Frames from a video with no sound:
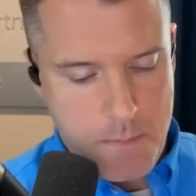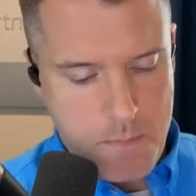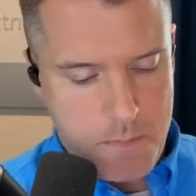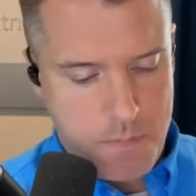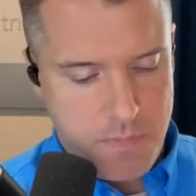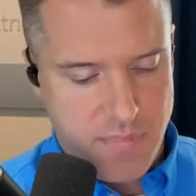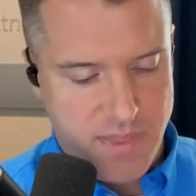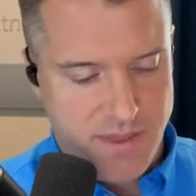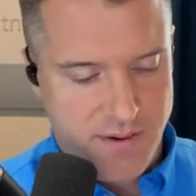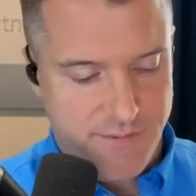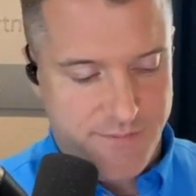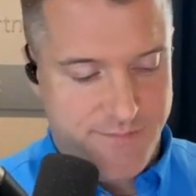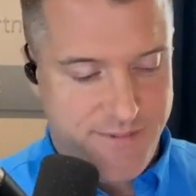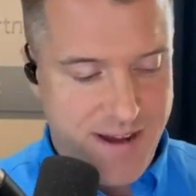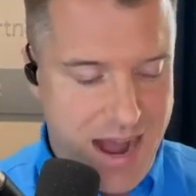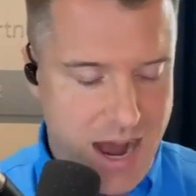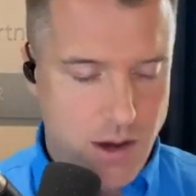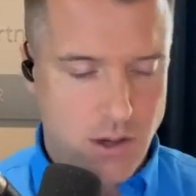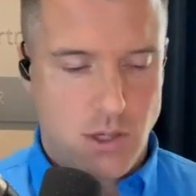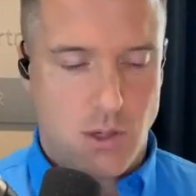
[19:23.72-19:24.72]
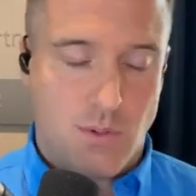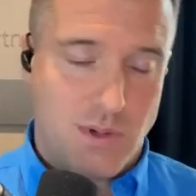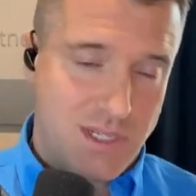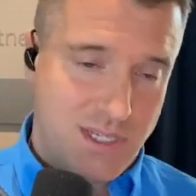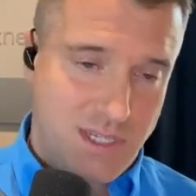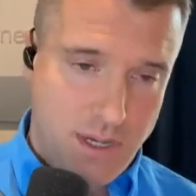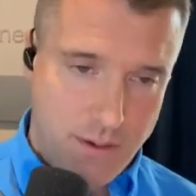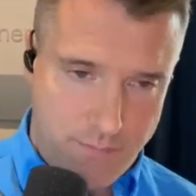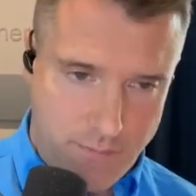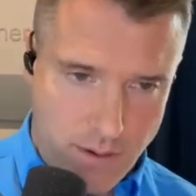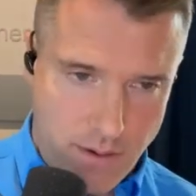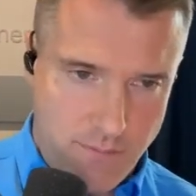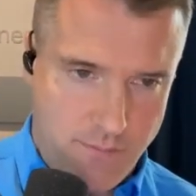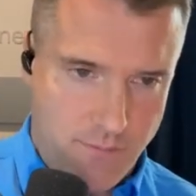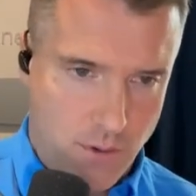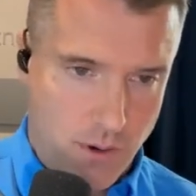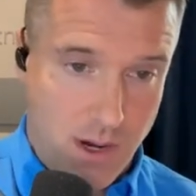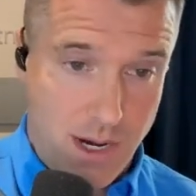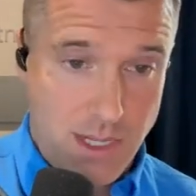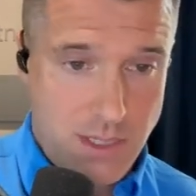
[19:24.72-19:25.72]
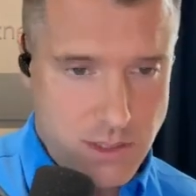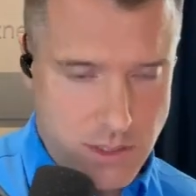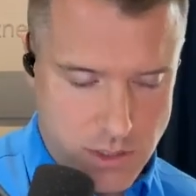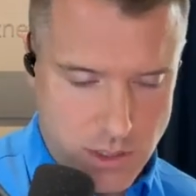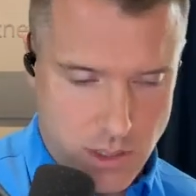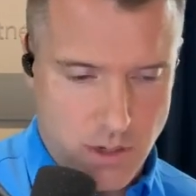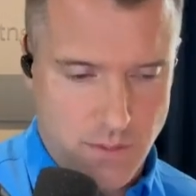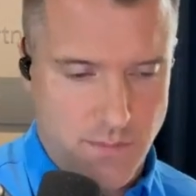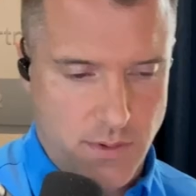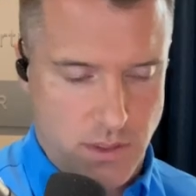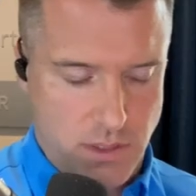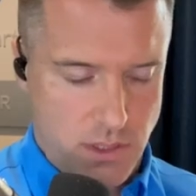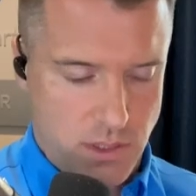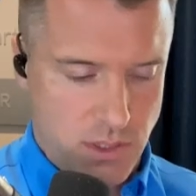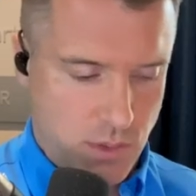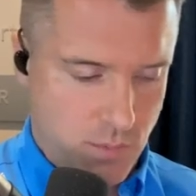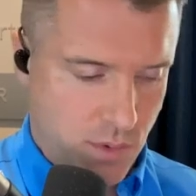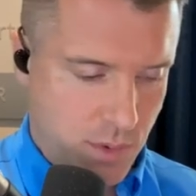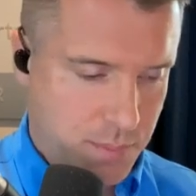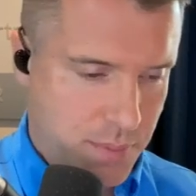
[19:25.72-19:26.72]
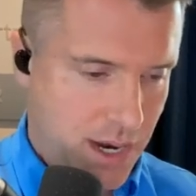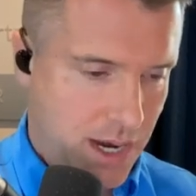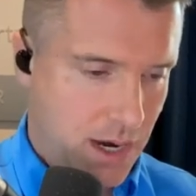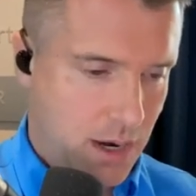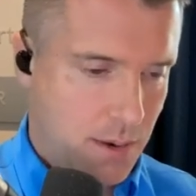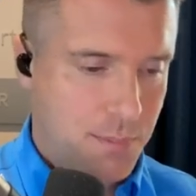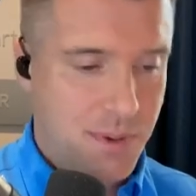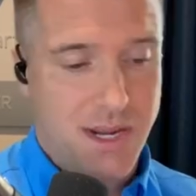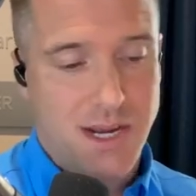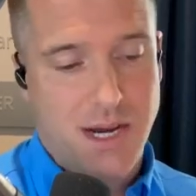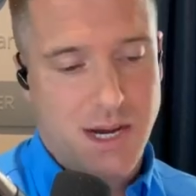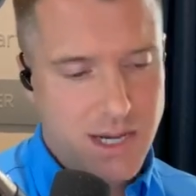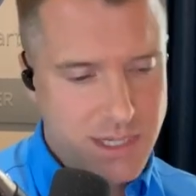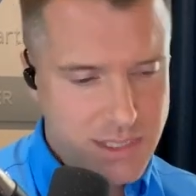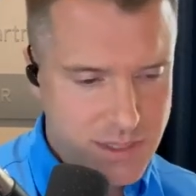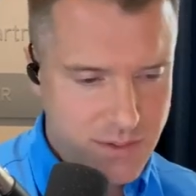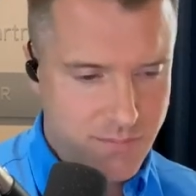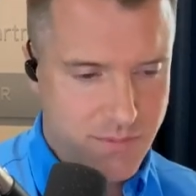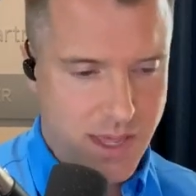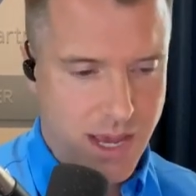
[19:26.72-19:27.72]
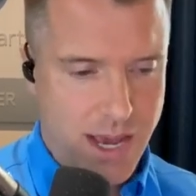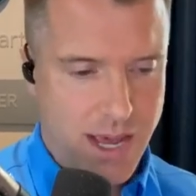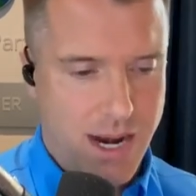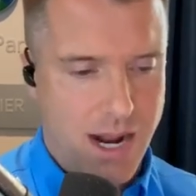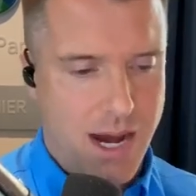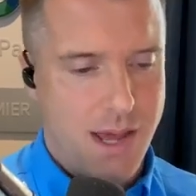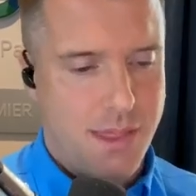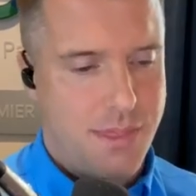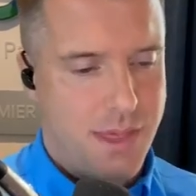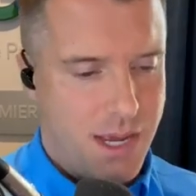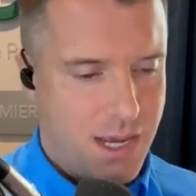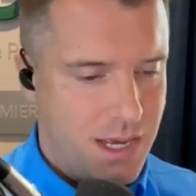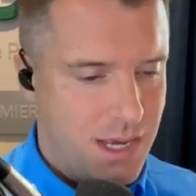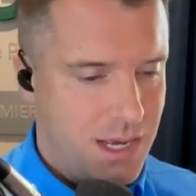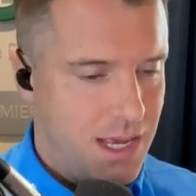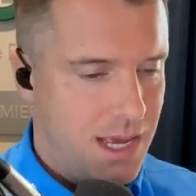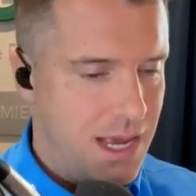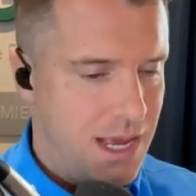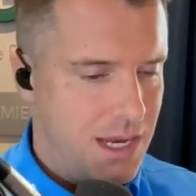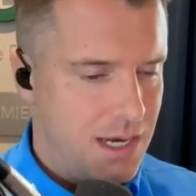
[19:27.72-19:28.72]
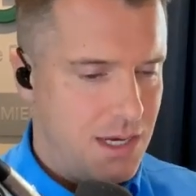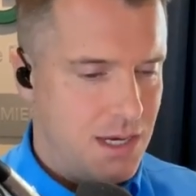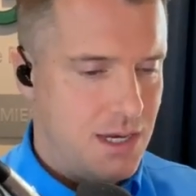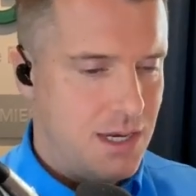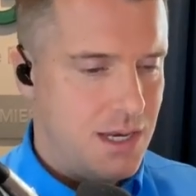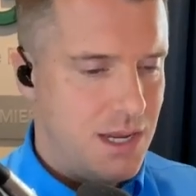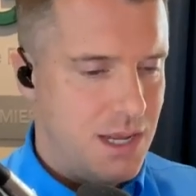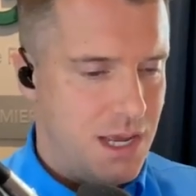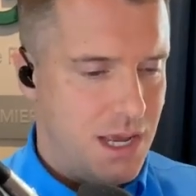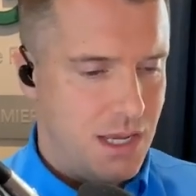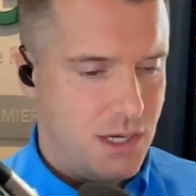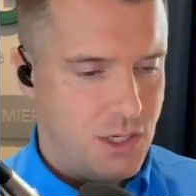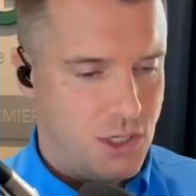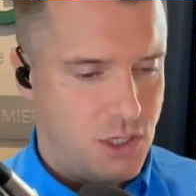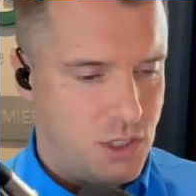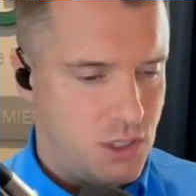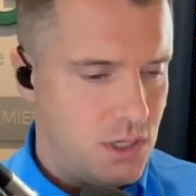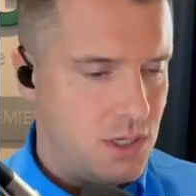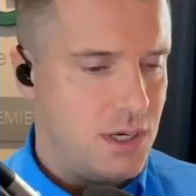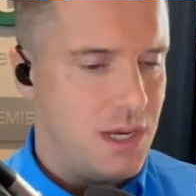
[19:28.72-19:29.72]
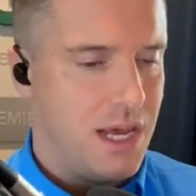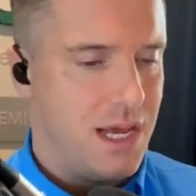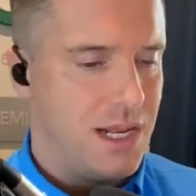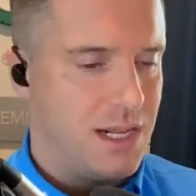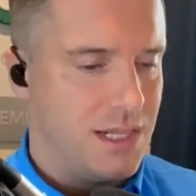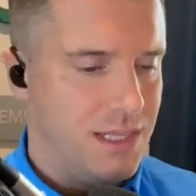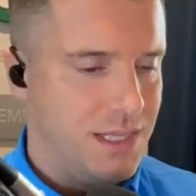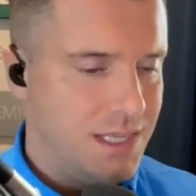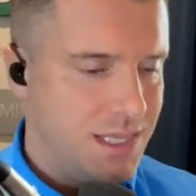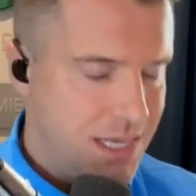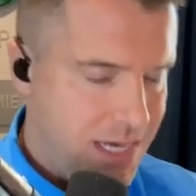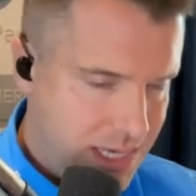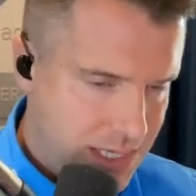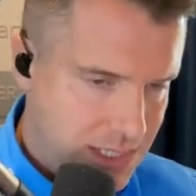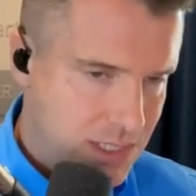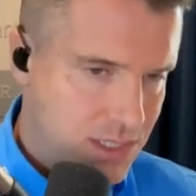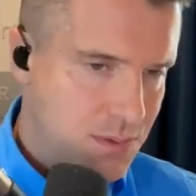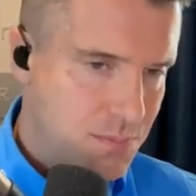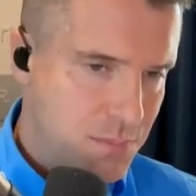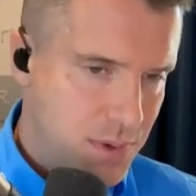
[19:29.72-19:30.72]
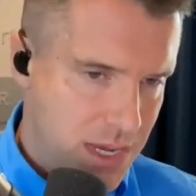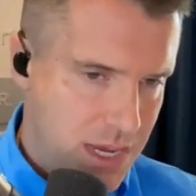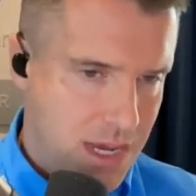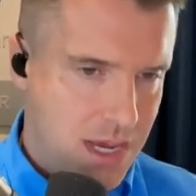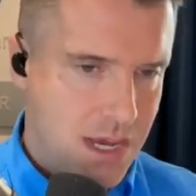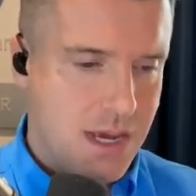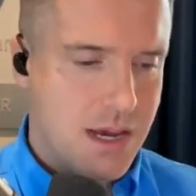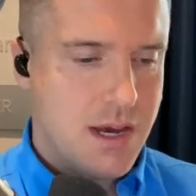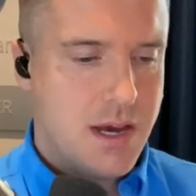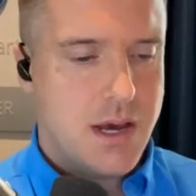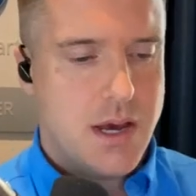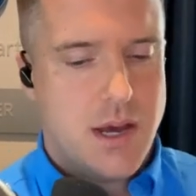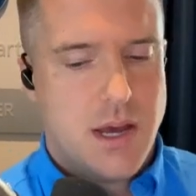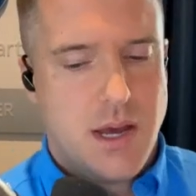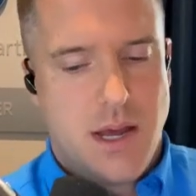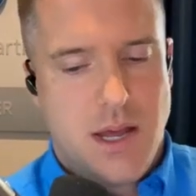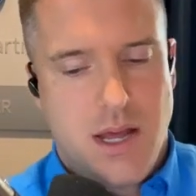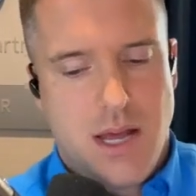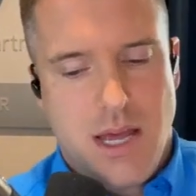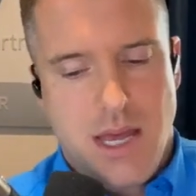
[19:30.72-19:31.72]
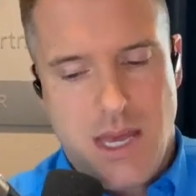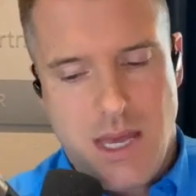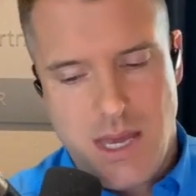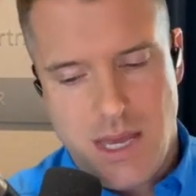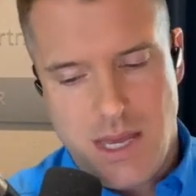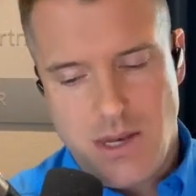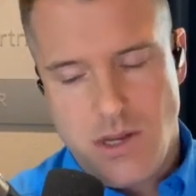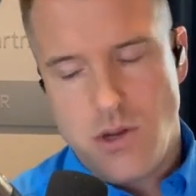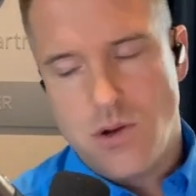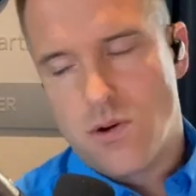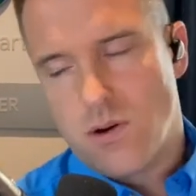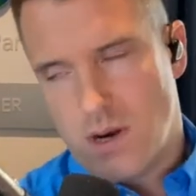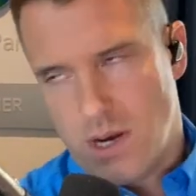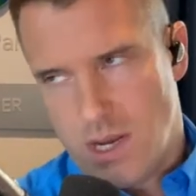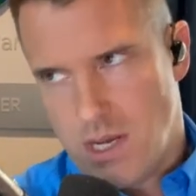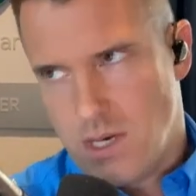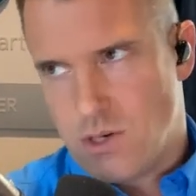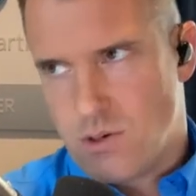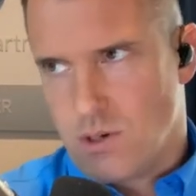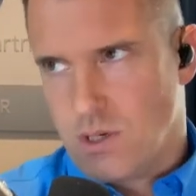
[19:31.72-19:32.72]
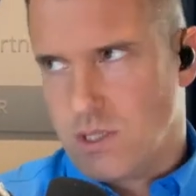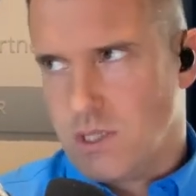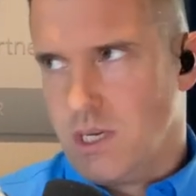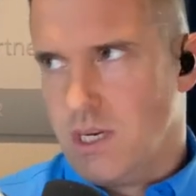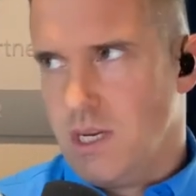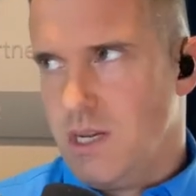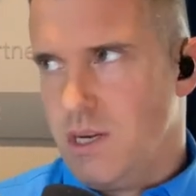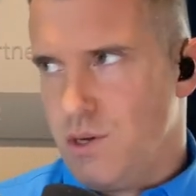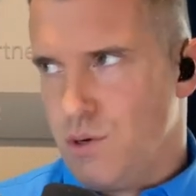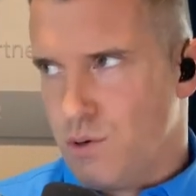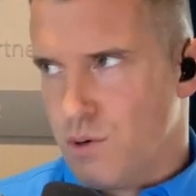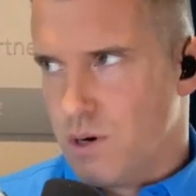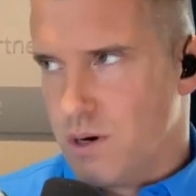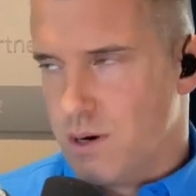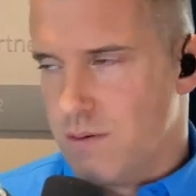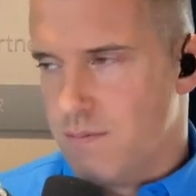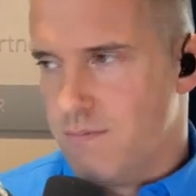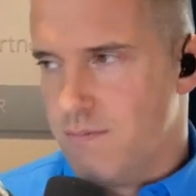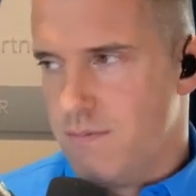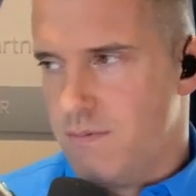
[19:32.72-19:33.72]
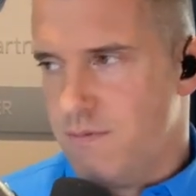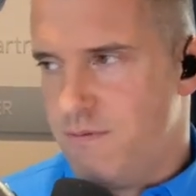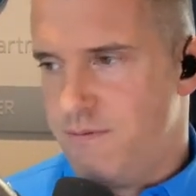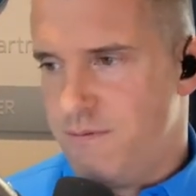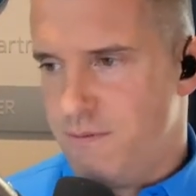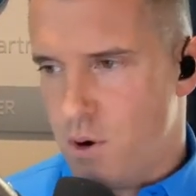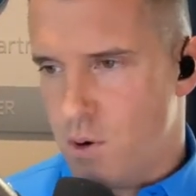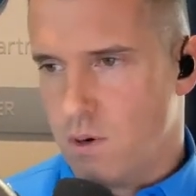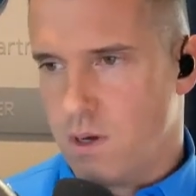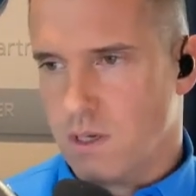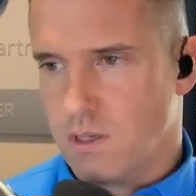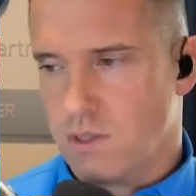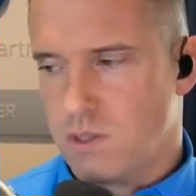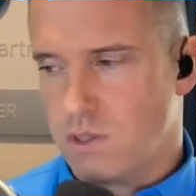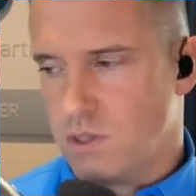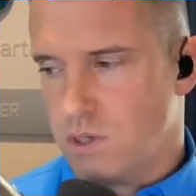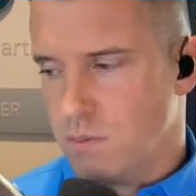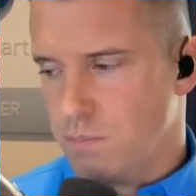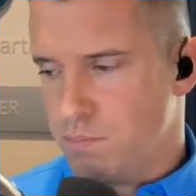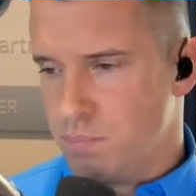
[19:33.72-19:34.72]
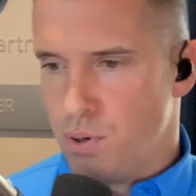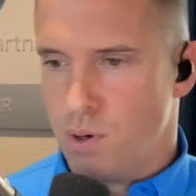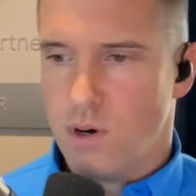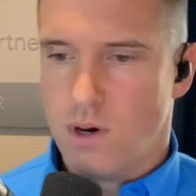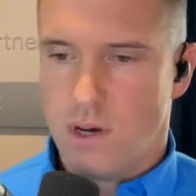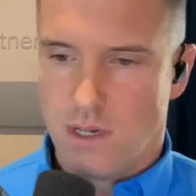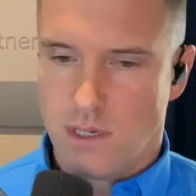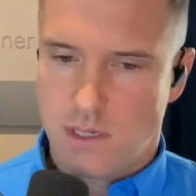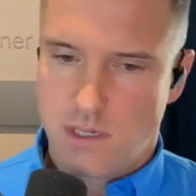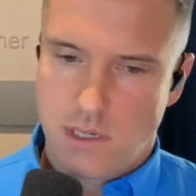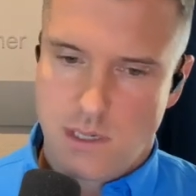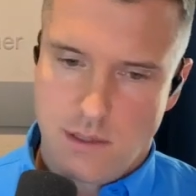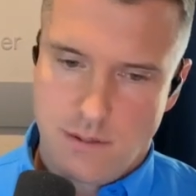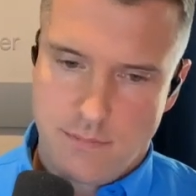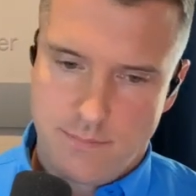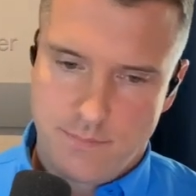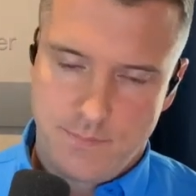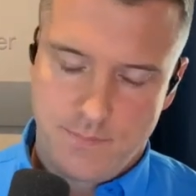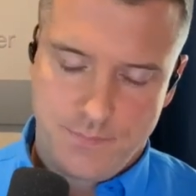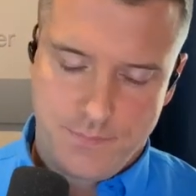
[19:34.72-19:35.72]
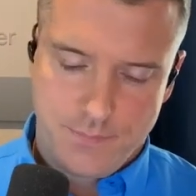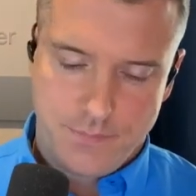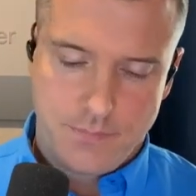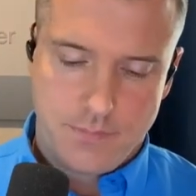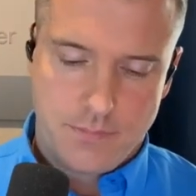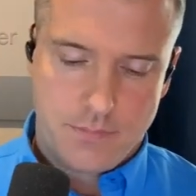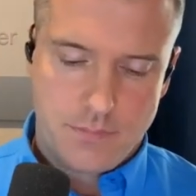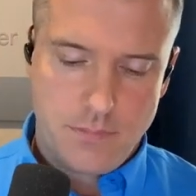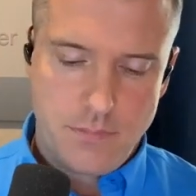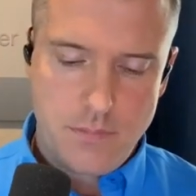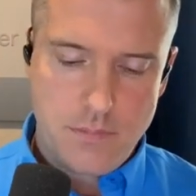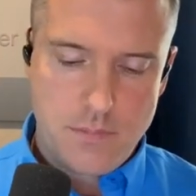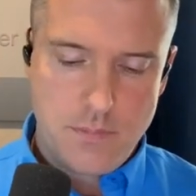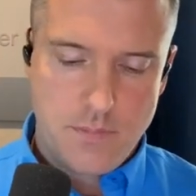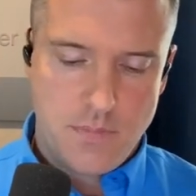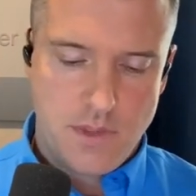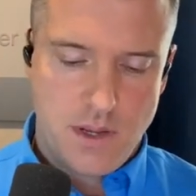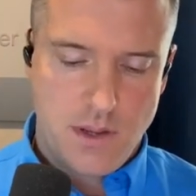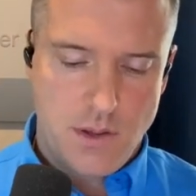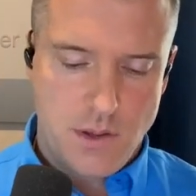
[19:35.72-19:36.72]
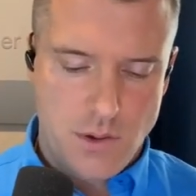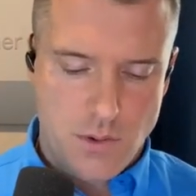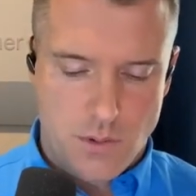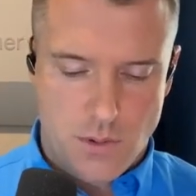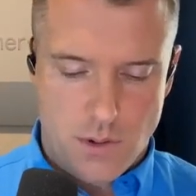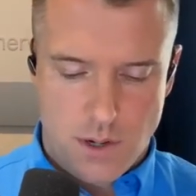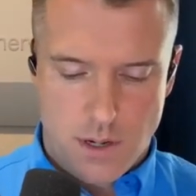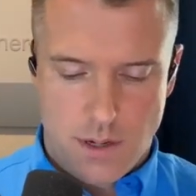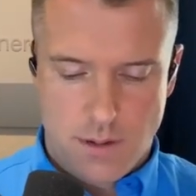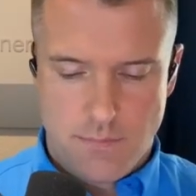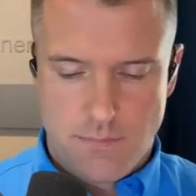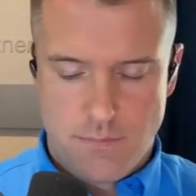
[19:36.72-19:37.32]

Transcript: The value is different for an install versus a repair. Because of that, I think it should at least be in your interest and in your focus to put your